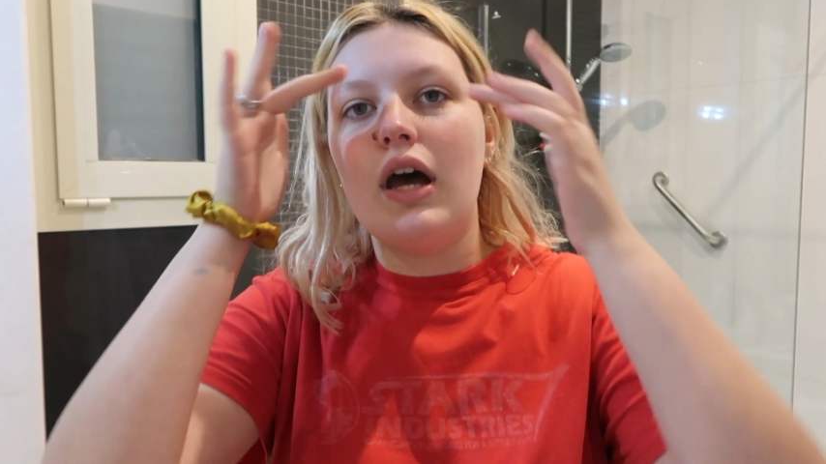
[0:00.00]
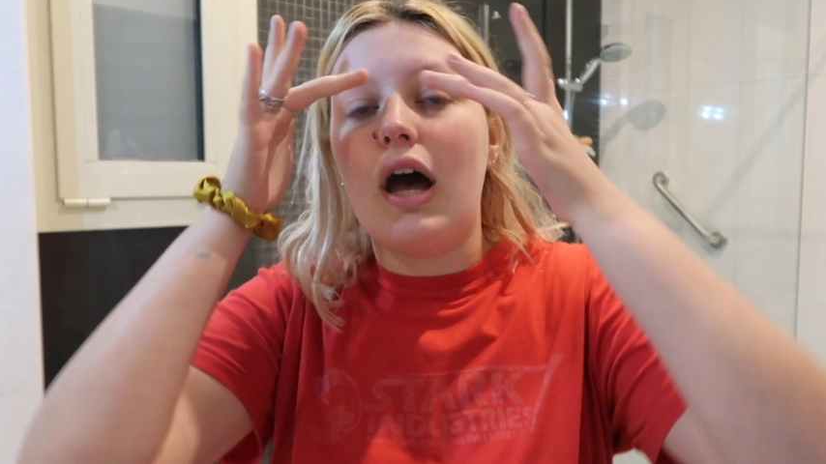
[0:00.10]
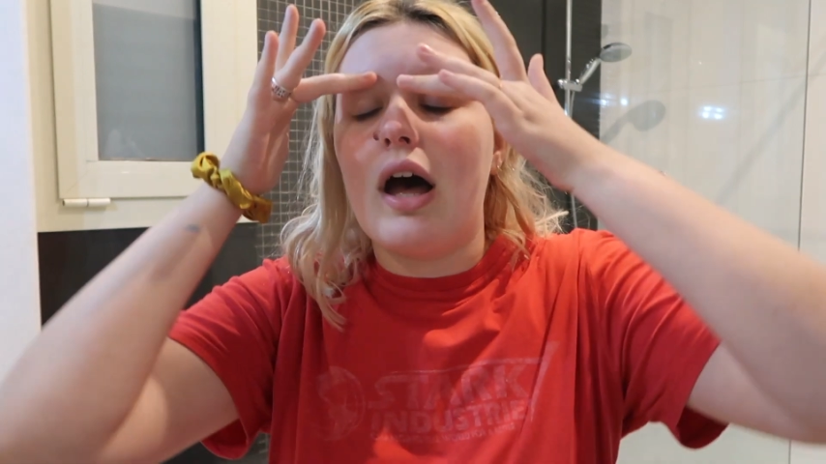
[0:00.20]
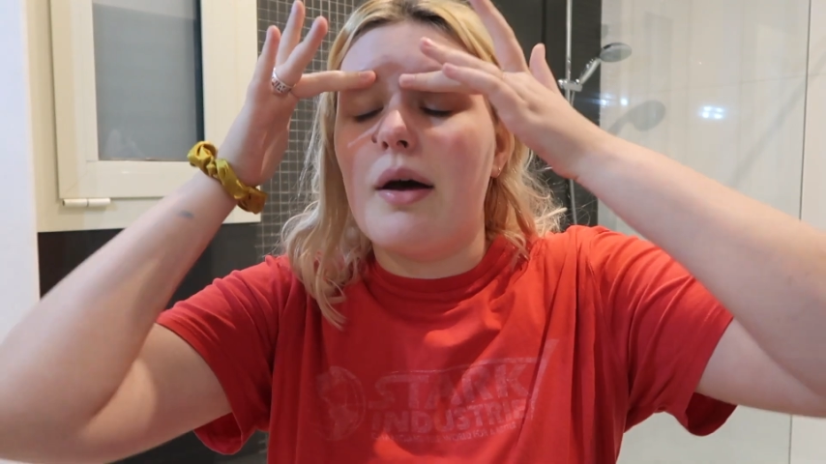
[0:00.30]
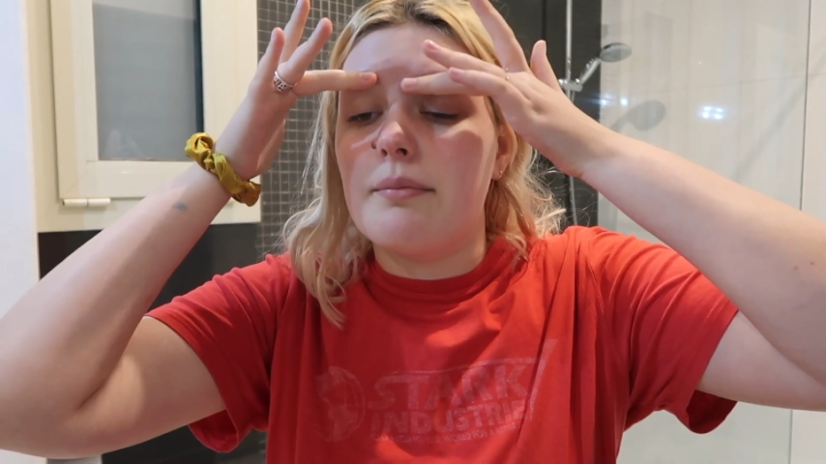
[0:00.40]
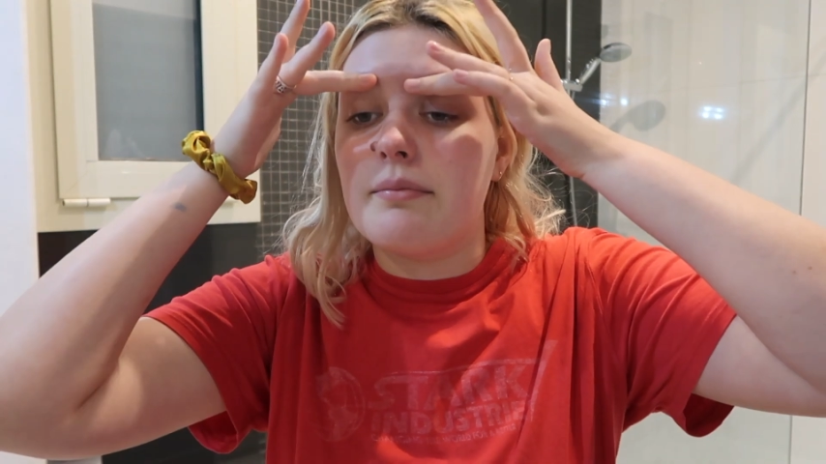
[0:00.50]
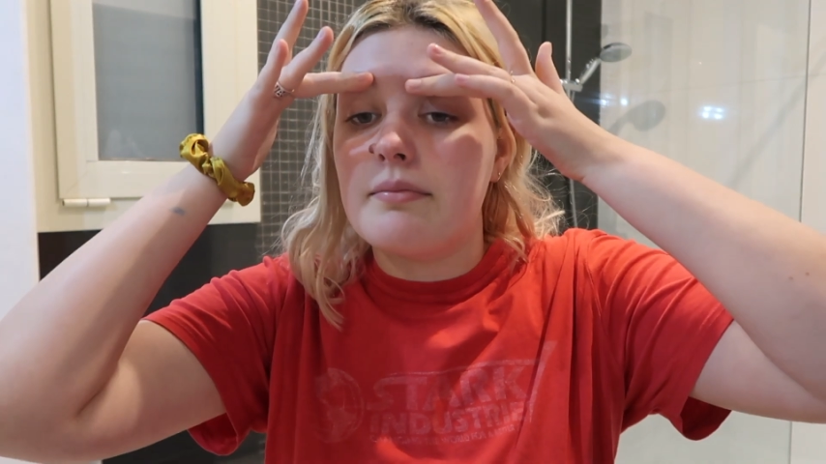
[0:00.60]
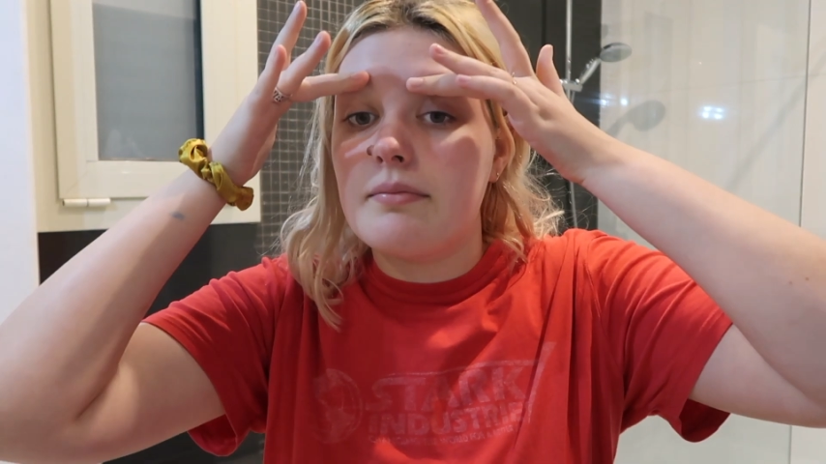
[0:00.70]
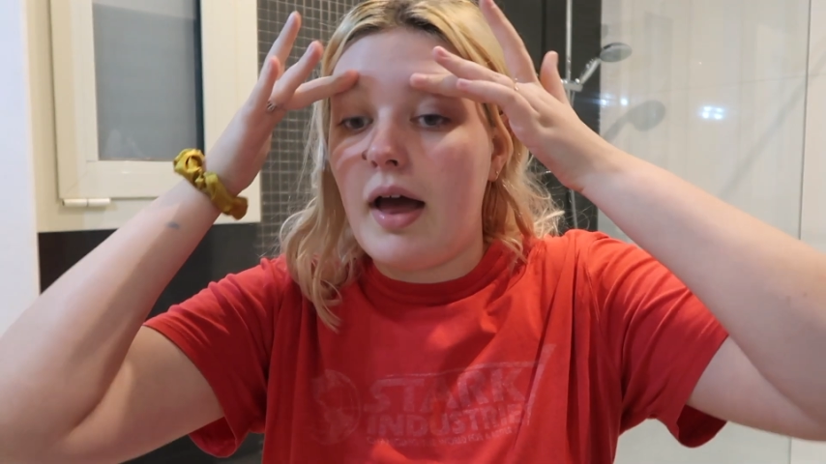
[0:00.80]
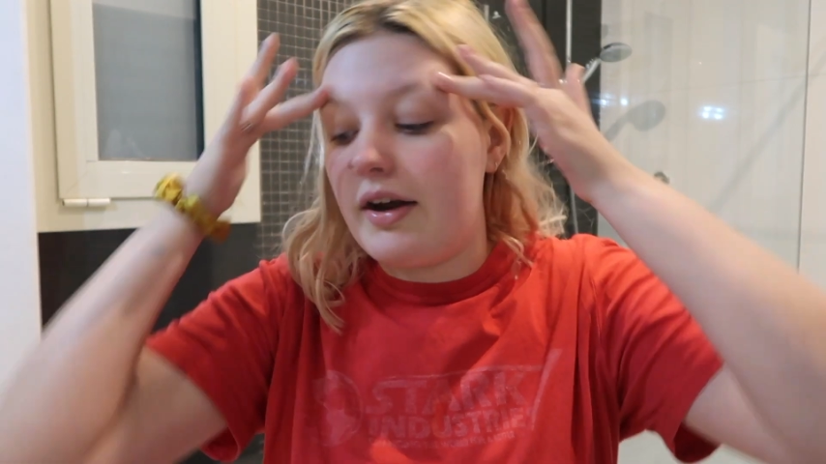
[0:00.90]
I
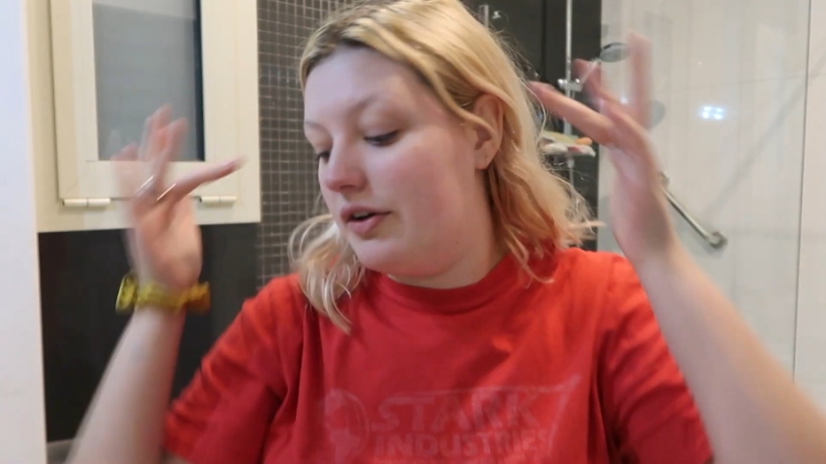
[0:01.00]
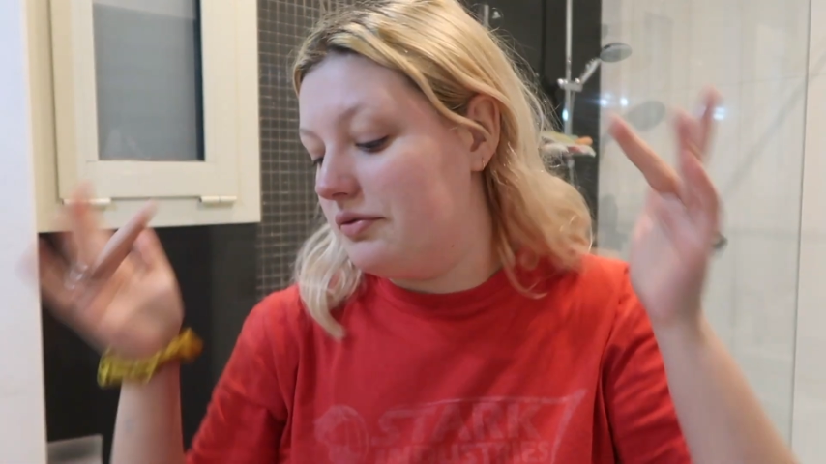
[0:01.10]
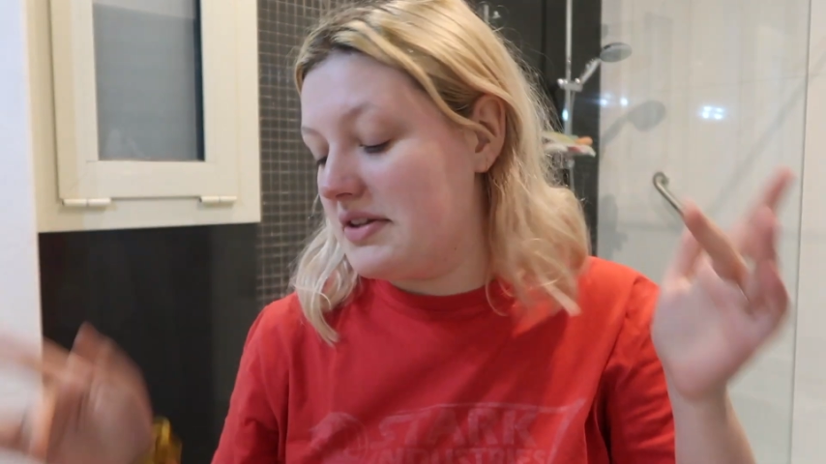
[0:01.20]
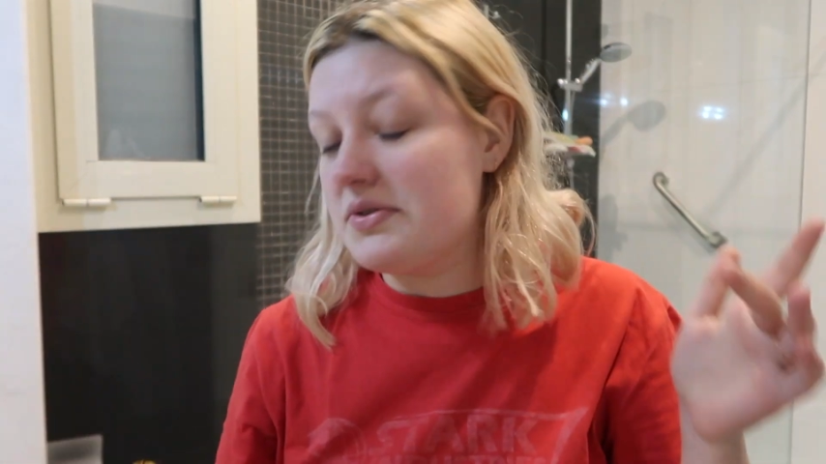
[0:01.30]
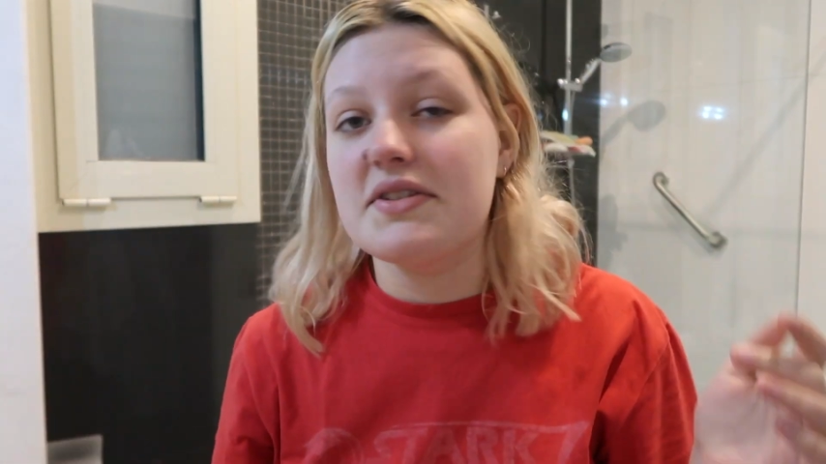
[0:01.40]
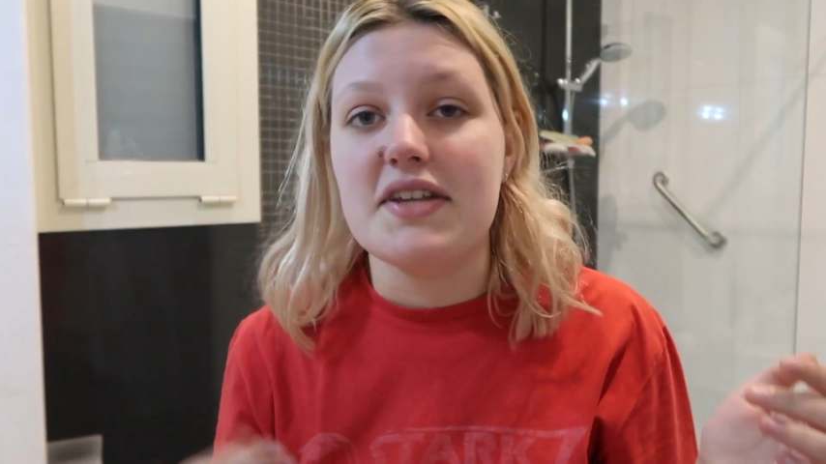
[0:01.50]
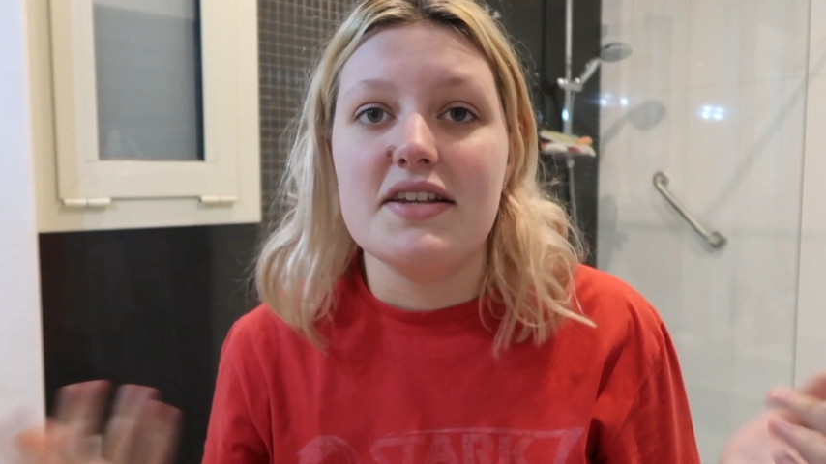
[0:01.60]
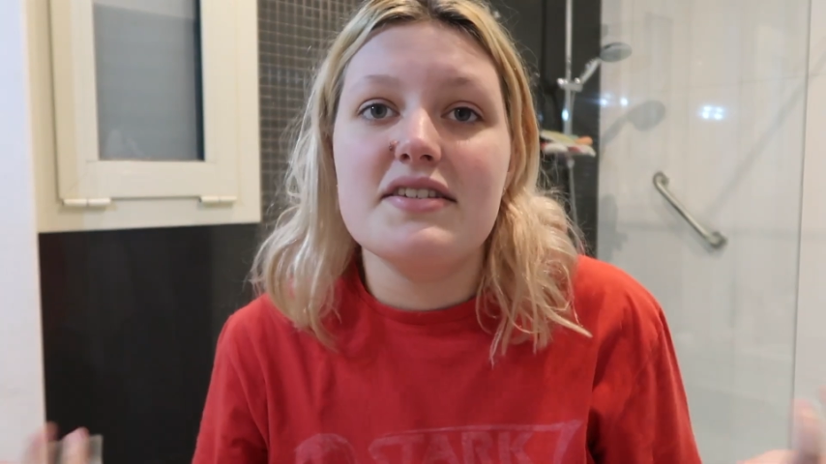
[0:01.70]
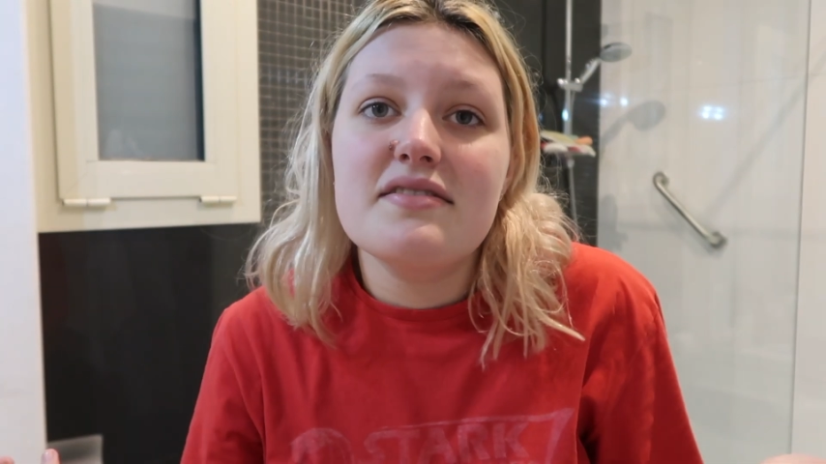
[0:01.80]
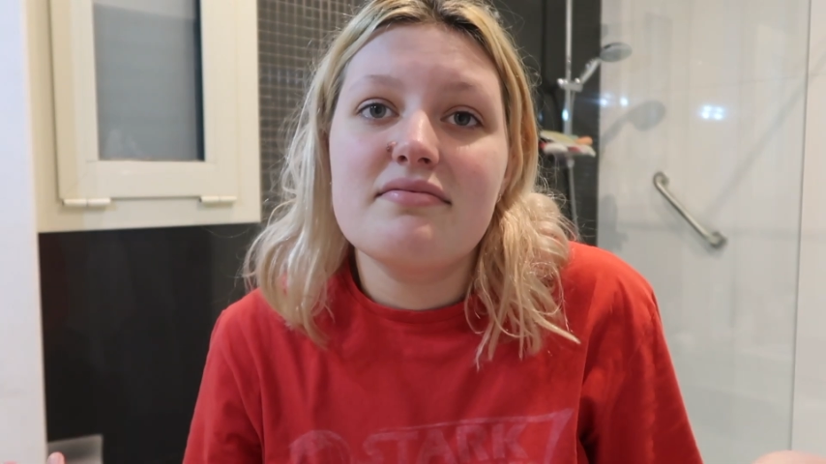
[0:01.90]
don't know if that's what it
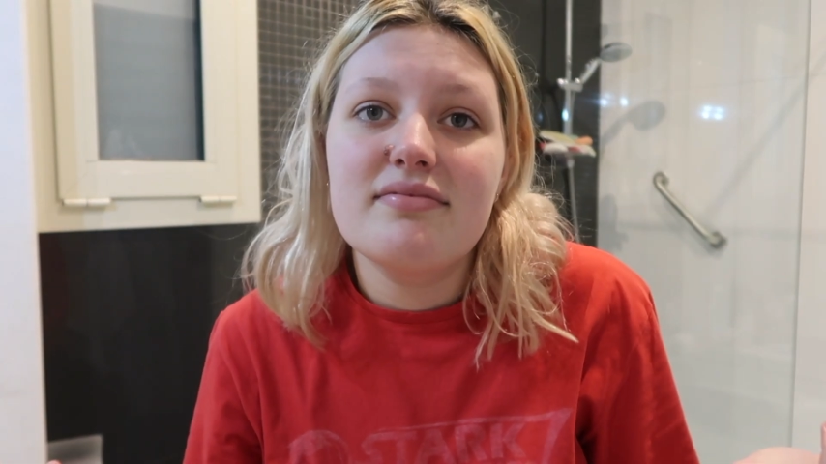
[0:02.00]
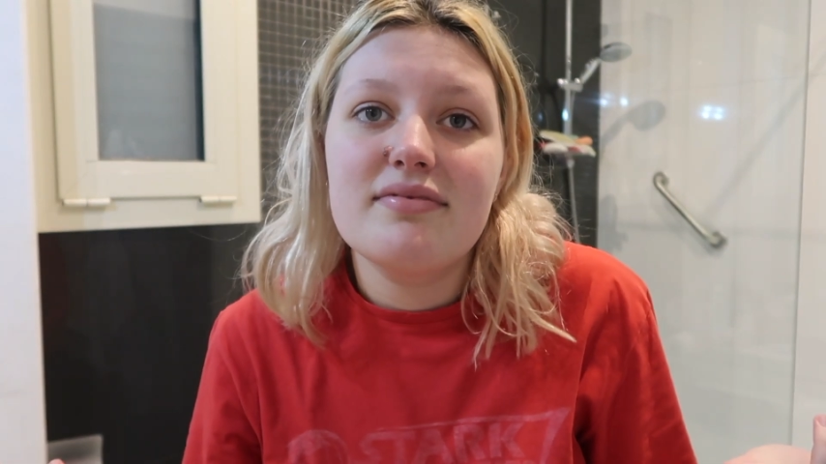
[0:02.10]
says,